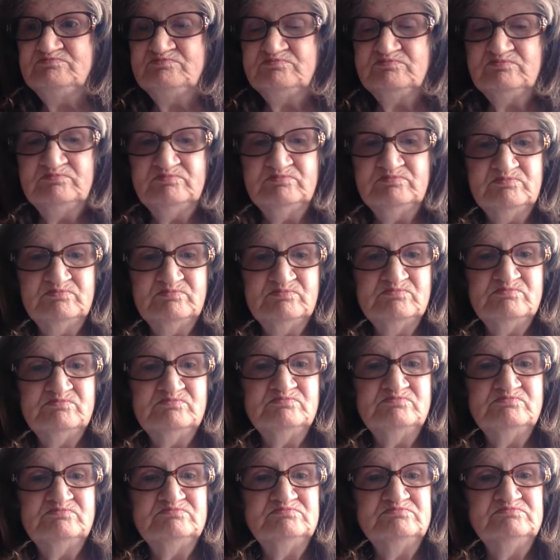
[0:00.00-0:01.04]

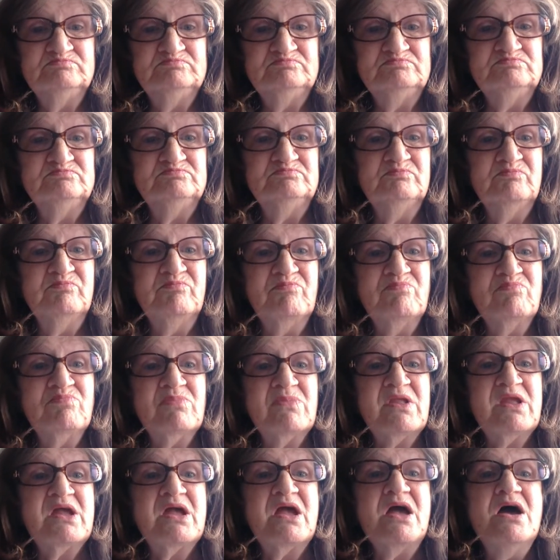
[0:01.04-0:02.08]
(silence)